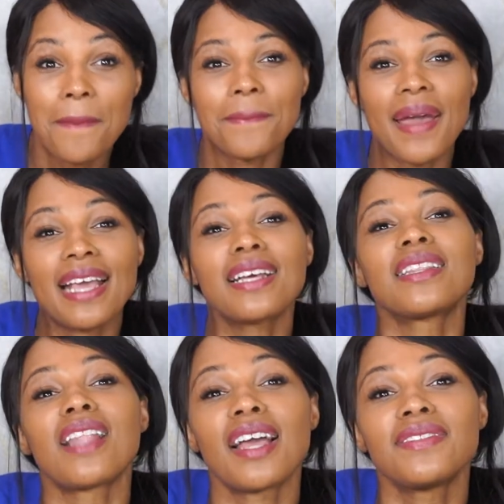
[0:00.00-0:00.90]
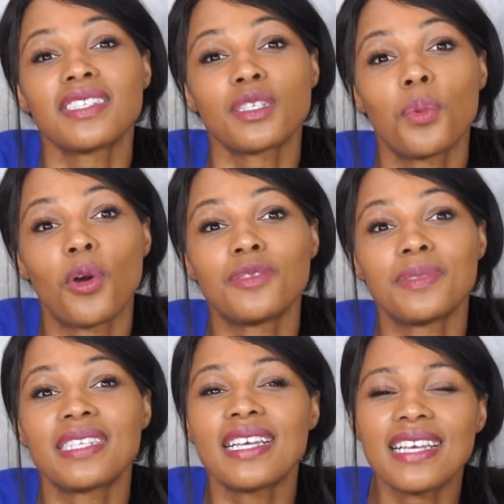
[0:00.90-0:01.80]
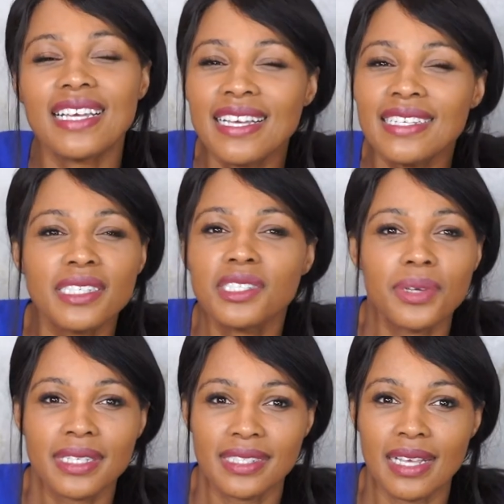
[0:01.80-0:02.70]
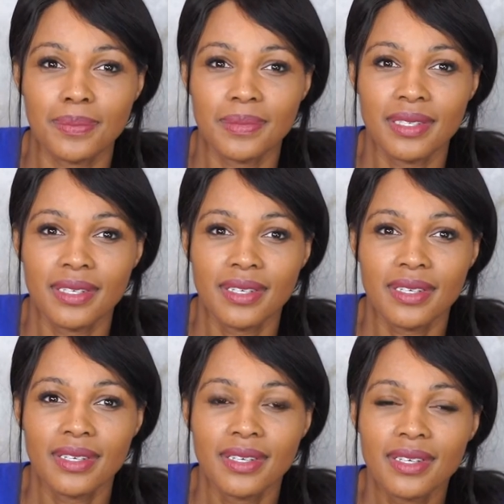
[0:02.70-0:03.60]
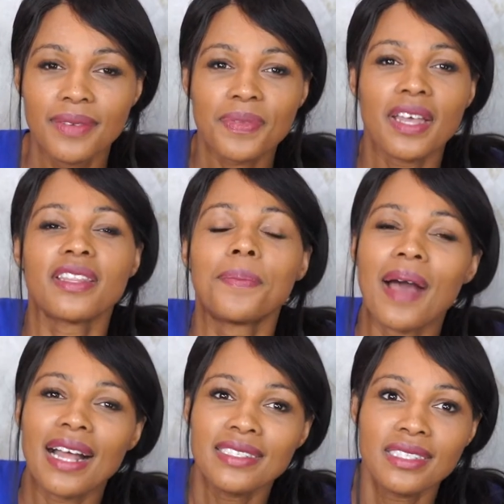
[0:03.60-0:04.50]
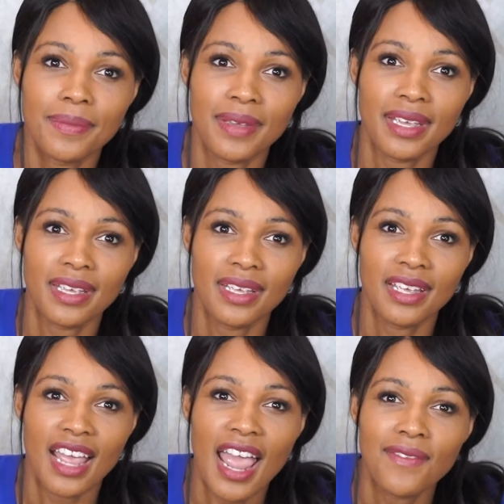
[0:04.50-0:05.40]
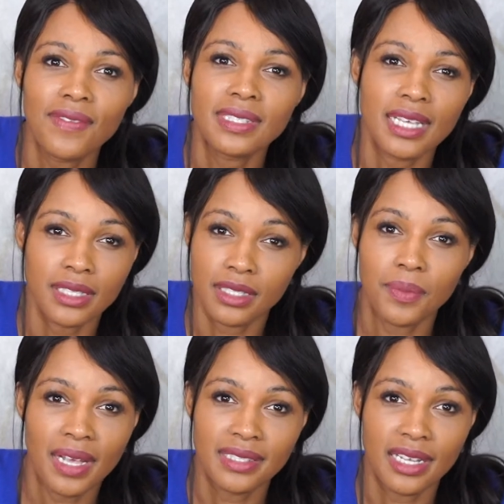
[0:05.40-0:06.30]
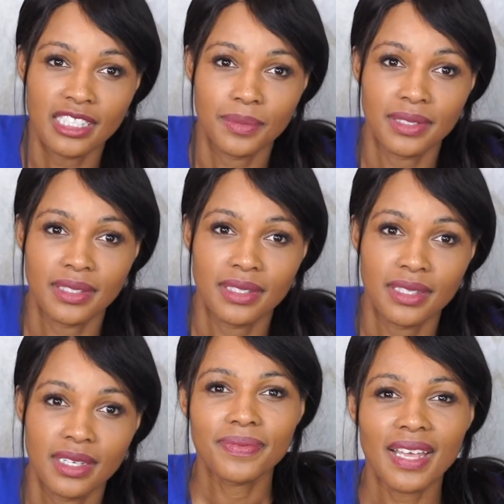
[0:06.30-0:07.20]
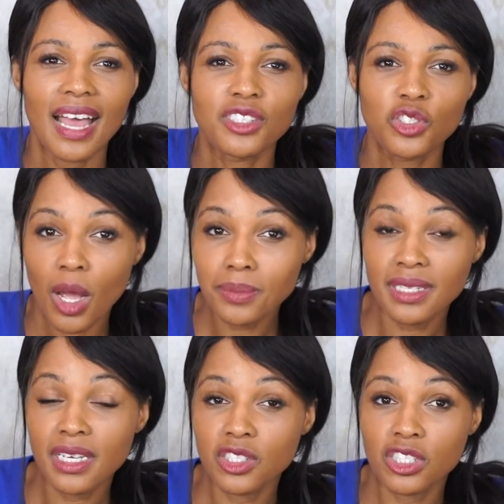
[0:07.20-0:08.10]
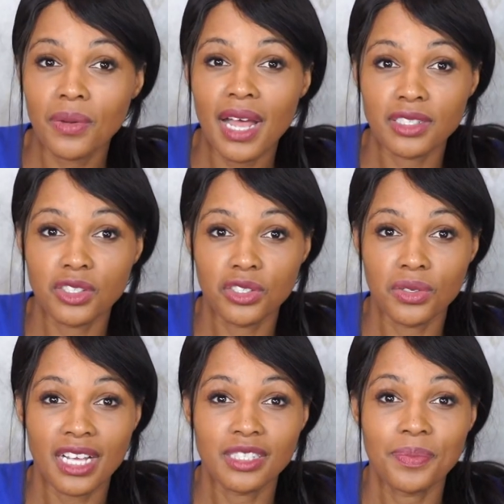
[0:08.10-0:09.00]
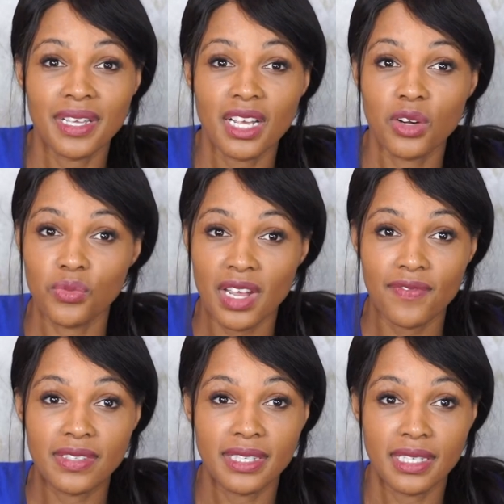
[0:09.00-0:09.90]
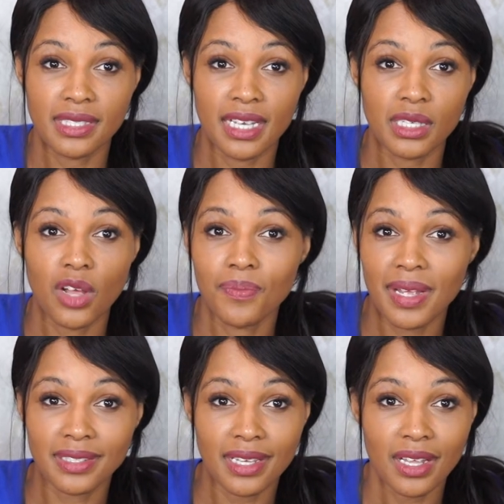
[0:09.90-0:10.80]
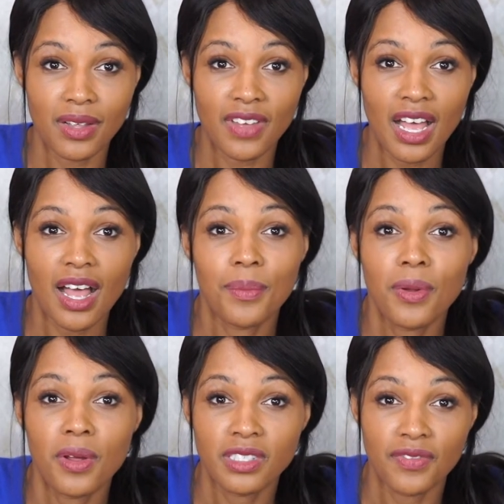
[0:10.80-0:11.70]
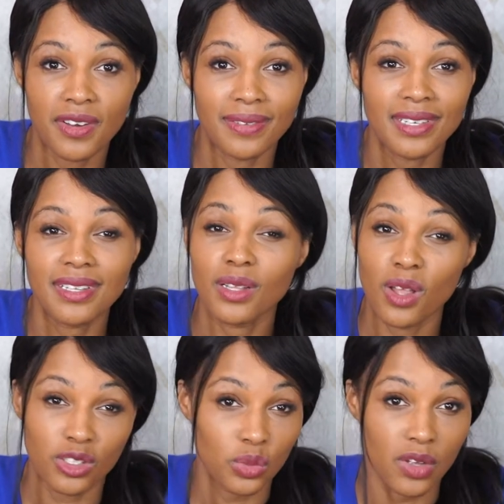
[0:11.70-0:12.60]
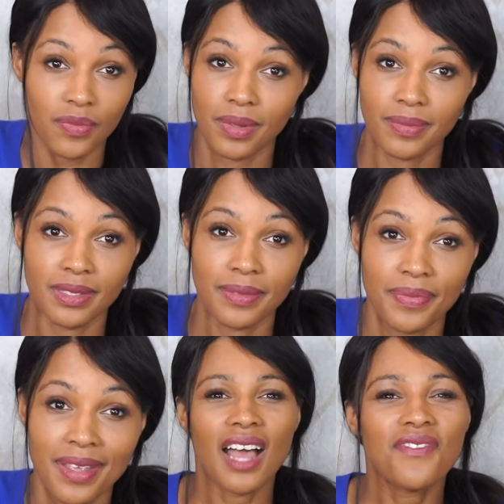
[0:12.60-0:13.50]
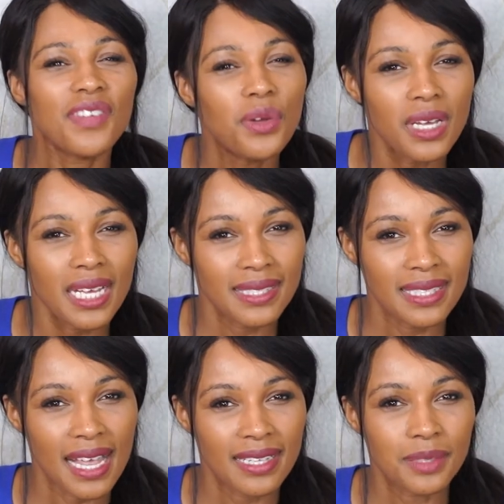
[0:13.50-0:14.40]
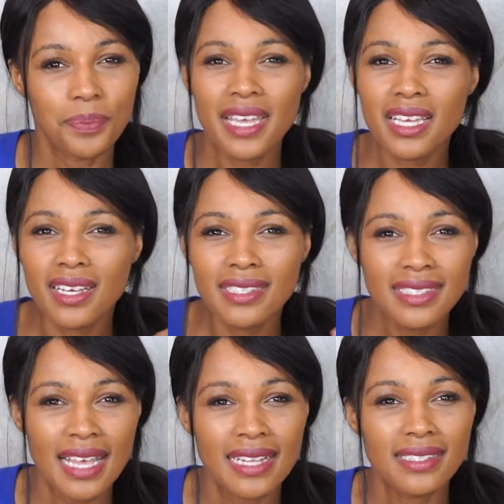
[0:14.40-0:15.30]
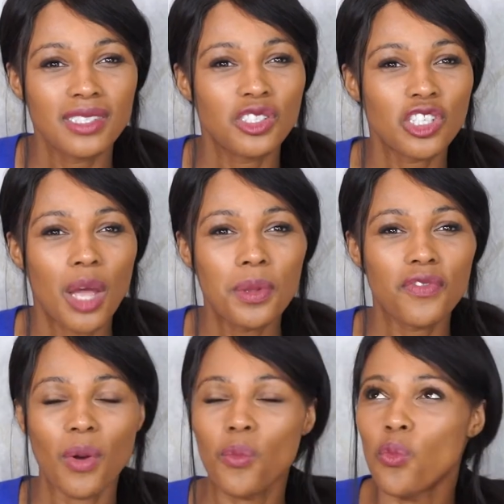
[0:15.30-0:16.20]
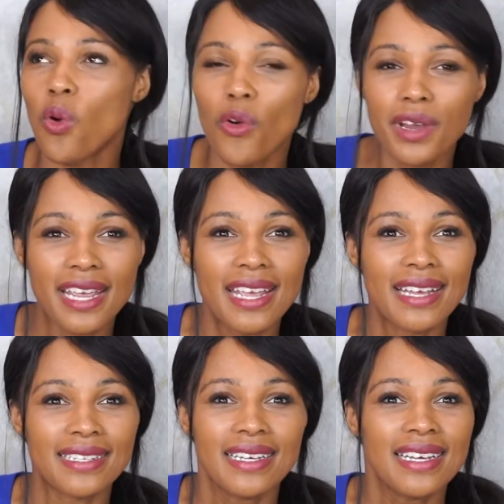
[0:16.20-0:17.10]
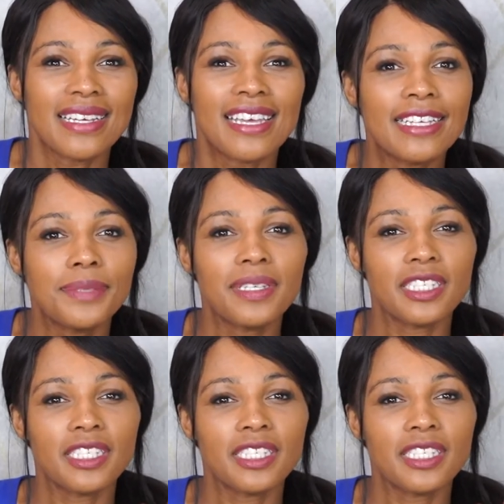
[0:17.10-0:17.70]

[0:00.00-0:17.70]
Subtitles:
make life disappointments easier to accept. The pandemic emphasizes my sentiments. Adopting a Stoic attitude has been a great facilitator of mental health and perseverance in the last 12 months. I feel content. Being content has stopped me from worrying and gives me the